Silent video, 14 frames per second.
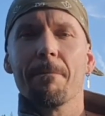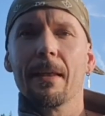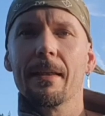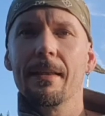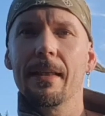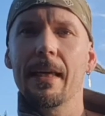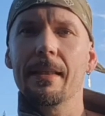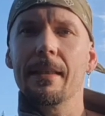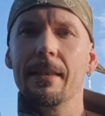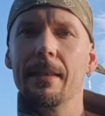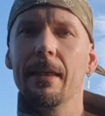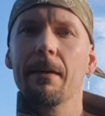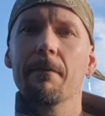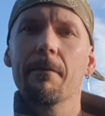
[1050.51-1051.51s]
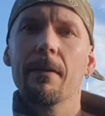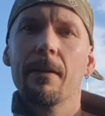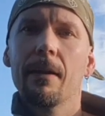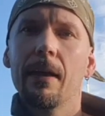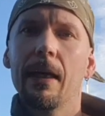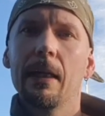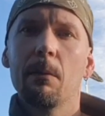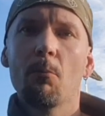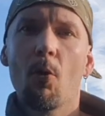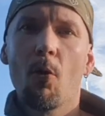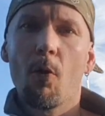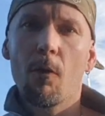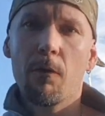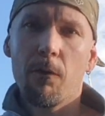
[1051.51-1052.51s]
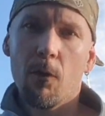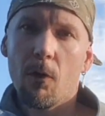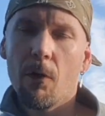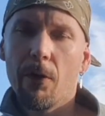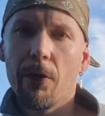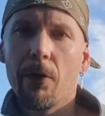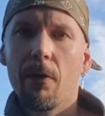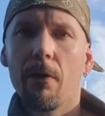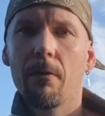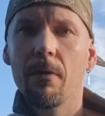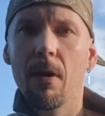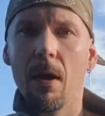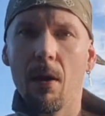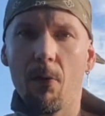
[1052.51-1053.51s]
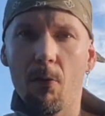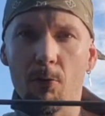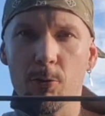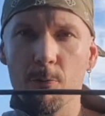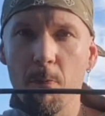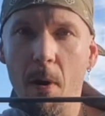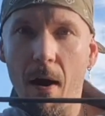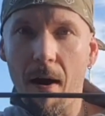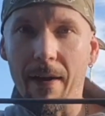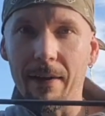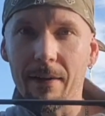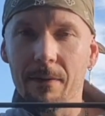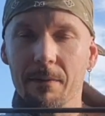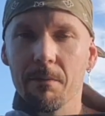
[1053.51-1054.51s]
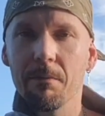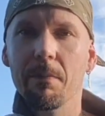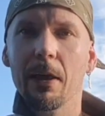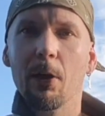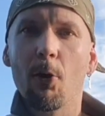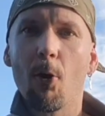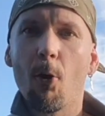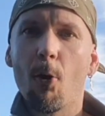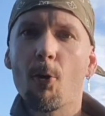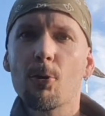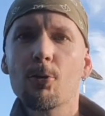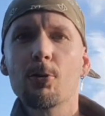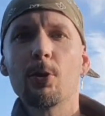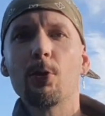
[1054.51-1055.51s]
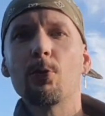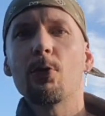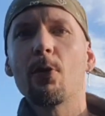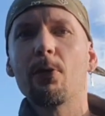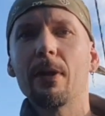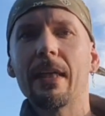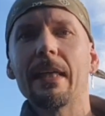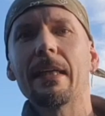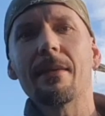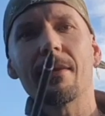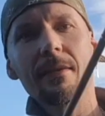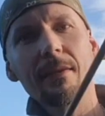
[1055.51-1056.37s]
sensitive anymore for the arrow spine, because you don't need